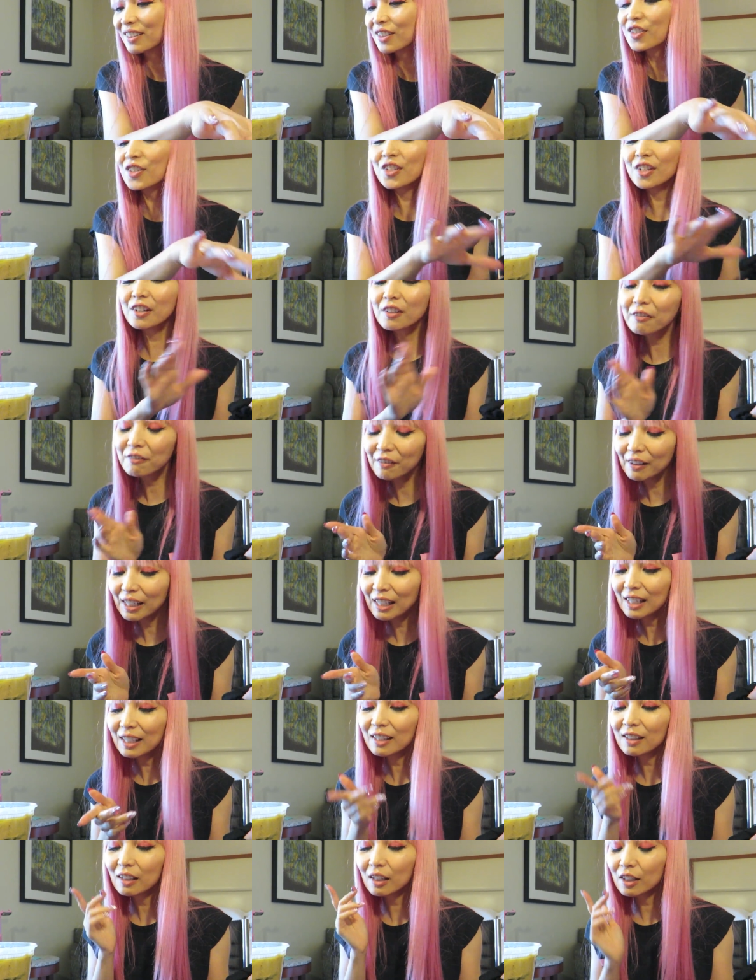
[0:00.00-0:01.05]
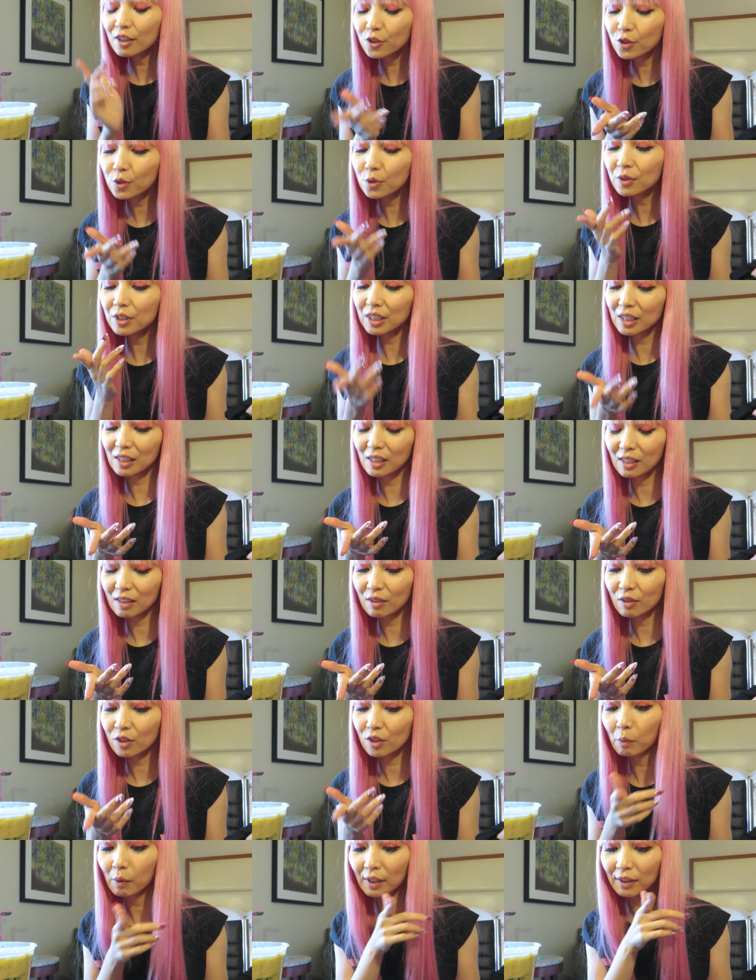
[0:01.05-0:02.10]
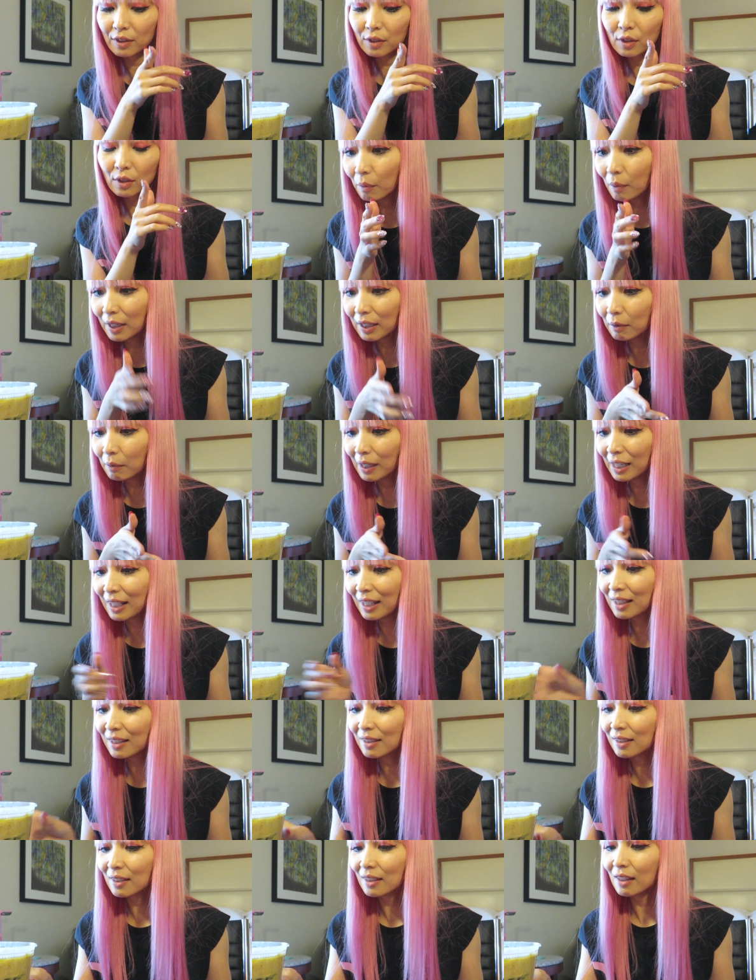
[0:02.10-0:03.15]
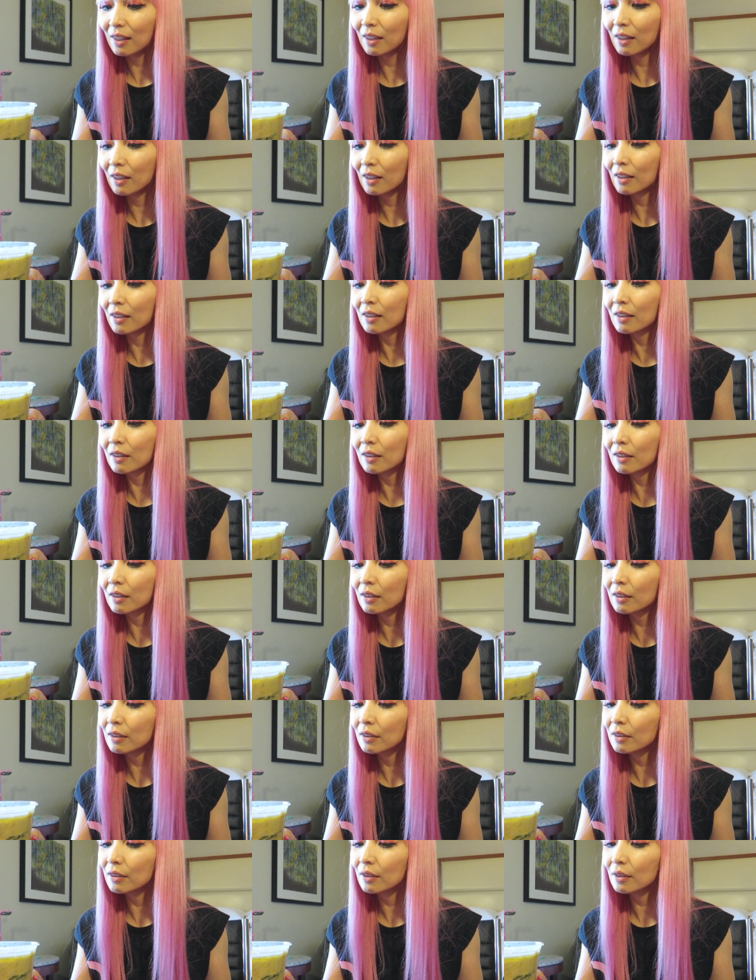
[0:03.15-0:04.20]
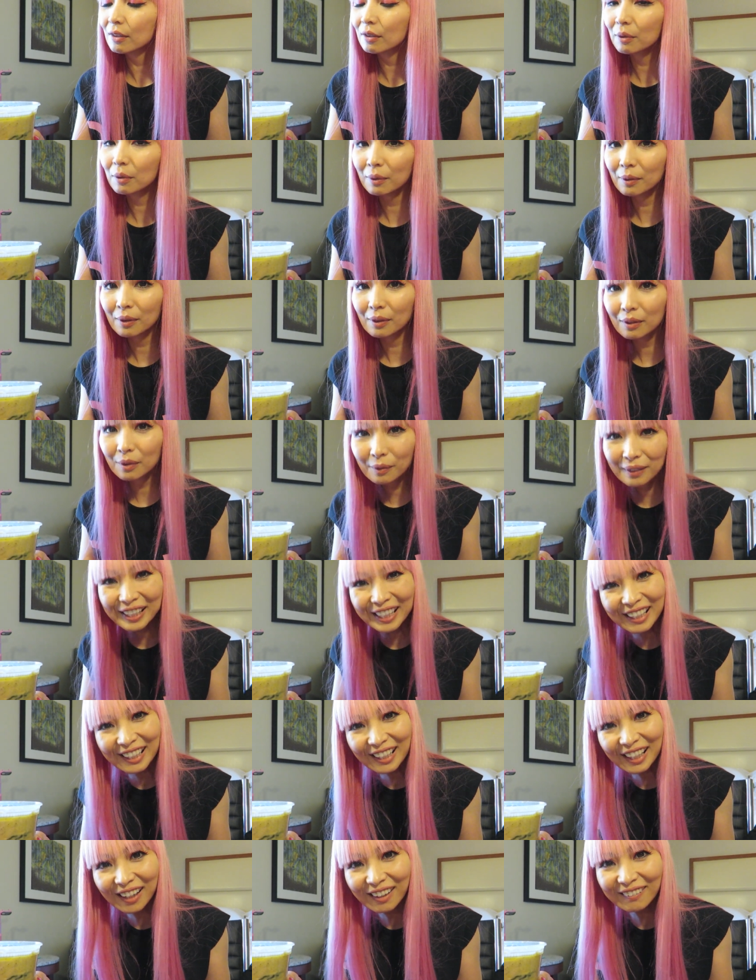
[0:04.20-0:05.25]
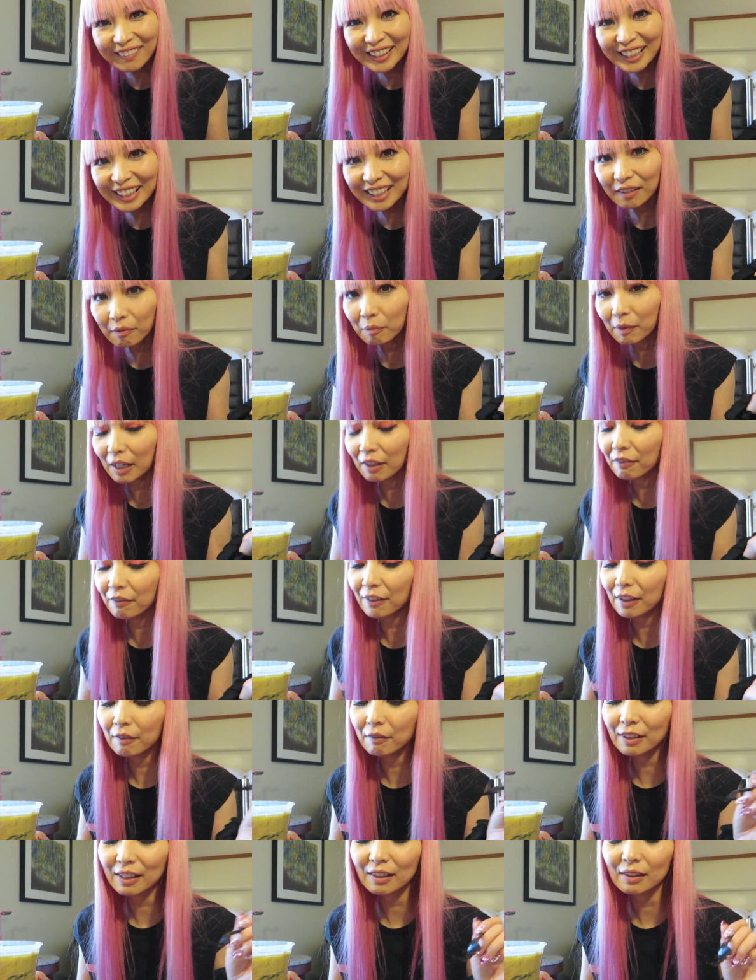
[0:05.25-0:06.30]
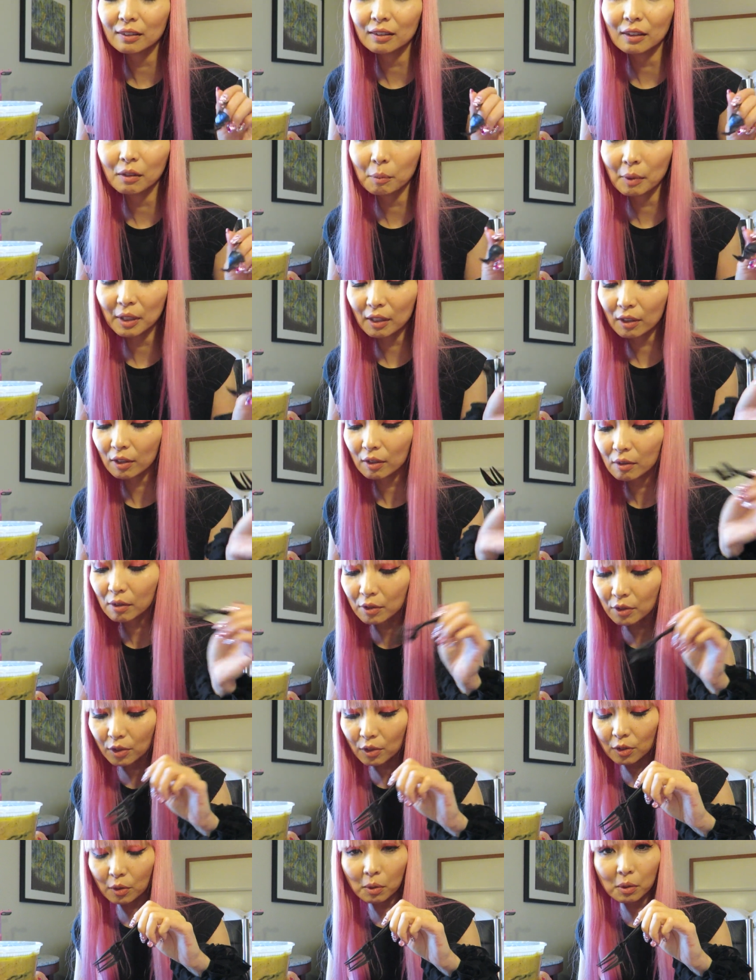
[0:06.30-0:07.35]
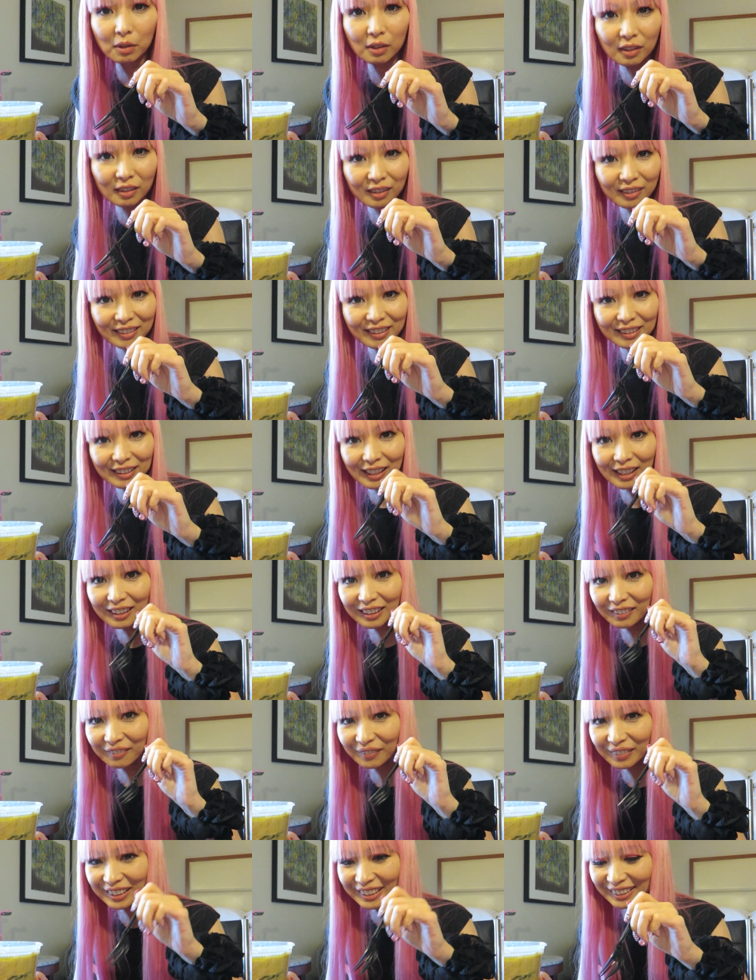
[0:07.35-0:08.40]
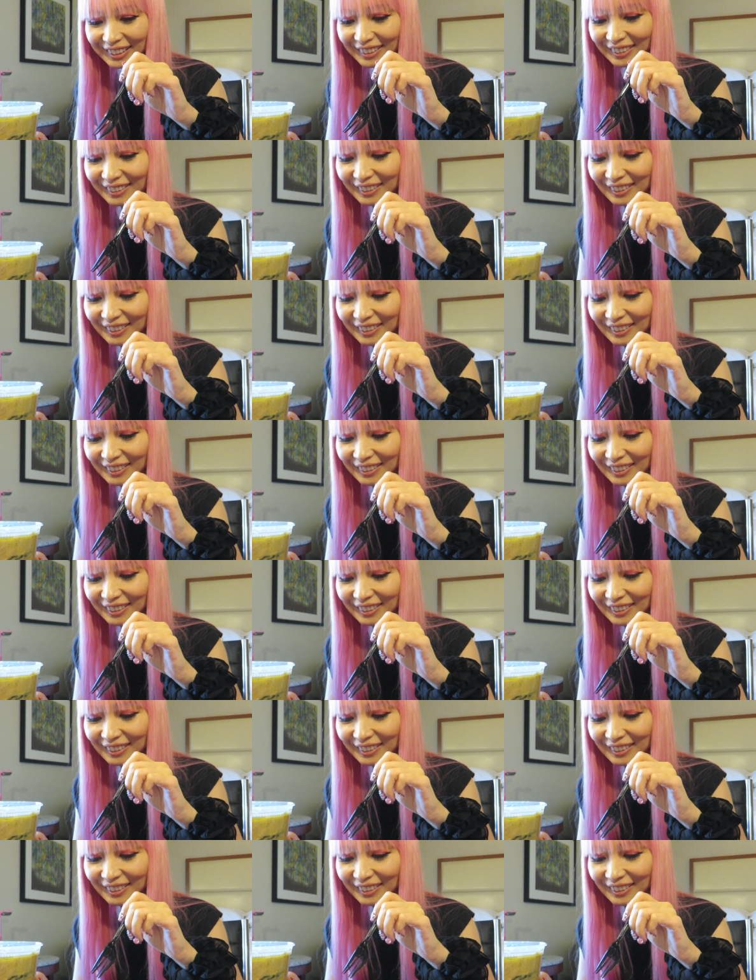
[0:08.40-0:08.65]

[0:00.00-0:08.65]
the stir-fried cashew chickens with white rice and green curry, my favorite. So good. Itadakimasu.